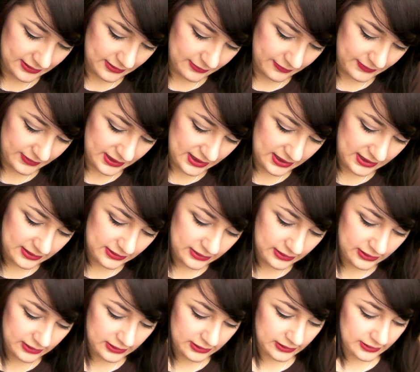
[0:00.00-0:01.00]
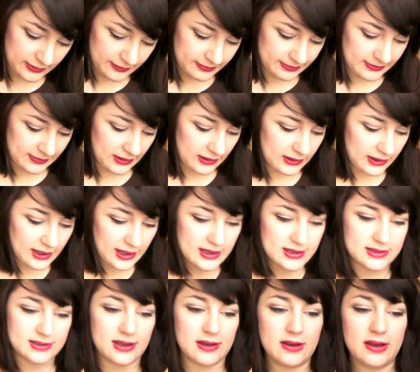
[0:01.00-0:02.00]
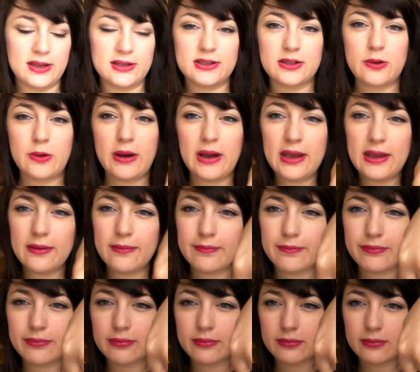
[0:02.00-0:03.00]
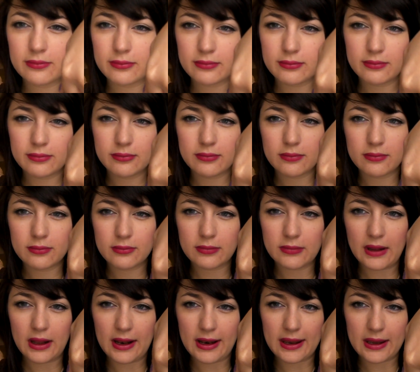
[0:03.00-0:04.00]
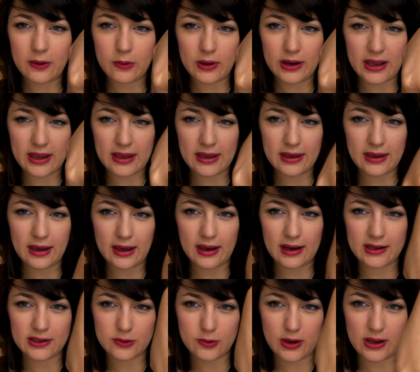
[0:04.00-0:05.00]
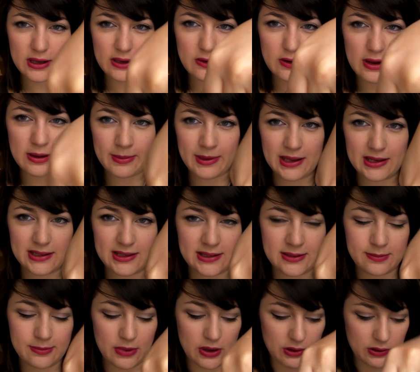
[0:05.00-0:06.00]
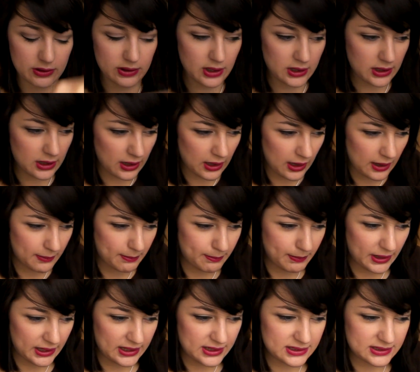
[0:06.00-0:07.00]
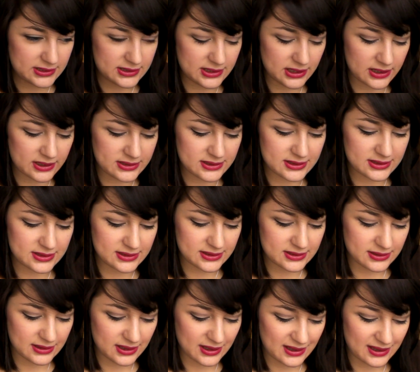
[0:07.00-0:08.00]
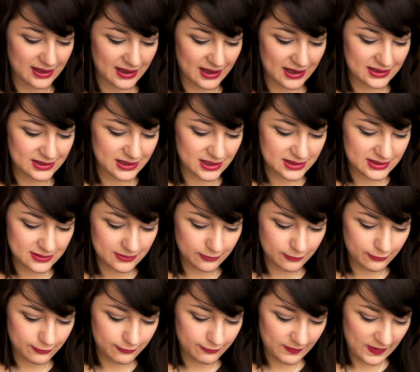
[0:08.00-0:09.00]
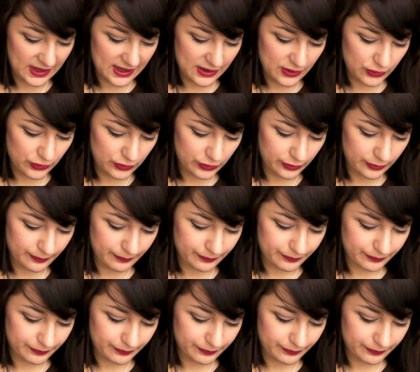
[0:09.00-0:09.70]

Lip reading: Lovely. Okay, so it's quite liquidy and it's quite creamy and smooth, but it doesn't feel